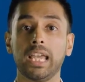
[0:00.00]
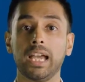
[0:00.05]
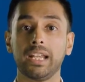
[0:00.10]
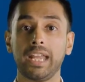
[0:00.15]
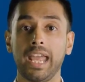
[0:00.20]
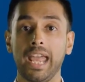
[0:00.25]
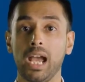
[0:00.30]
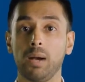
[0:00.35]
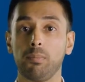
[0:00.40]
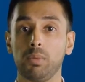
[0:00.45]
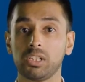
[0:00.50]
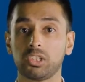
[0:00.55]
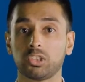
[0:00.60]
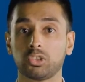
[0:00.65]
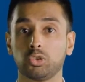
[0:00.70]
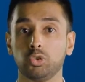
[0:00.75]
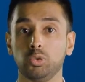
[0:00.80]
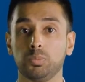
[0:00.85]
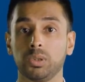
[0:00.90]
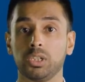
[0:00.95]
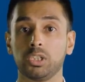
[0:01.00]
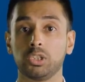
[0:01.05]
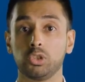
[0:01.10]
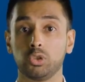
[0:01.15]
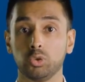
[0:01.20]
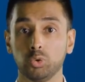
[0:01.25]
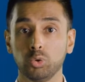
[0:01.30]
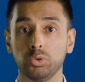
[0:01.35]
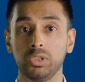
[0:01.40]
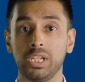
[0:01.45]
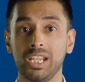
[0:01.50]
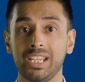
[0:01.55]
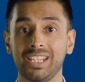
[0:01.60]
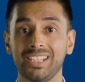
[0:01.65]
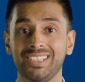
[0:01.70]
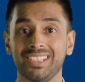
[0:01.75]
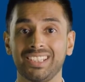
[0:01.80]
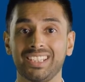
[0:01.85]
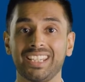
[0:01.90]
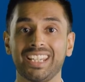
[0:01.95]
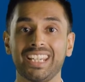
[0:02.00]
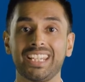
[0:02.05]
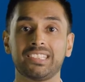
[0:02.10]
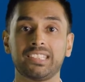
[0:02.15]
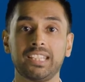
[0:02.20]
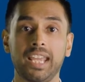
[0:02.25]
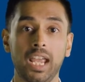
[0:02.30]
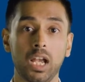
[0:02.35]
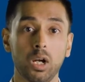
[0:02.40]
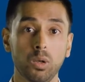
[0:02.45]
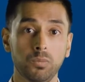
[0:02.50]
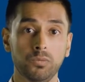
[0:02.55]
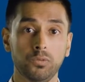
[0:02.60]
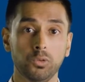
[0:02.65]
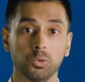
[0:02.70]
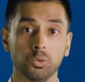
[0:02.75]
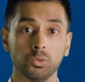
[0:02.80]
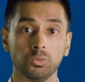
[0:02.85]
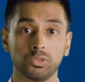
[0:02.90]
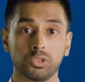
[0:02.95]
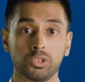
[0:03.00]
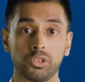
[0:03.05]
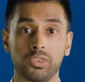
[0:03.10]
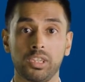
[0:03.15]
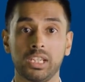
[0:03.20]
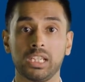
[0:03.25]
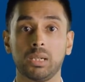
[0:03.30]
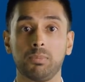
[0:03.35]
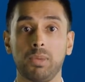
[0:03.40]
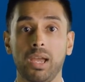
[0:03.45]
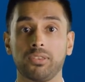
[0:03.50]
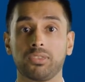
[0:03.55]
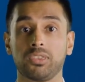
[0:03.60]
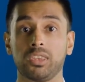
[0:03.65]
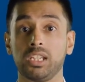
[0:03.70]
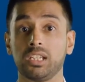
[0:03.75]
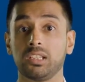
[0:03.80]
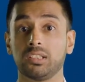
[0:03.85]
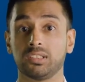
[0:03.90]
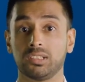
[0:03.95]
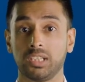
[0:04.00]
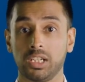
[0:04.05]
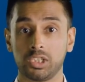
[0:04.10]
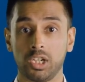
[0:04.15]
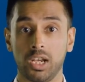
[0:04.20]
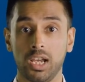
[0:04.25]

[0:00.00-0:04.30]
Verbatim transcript: out how much super you'll need, it's helpful to think about things such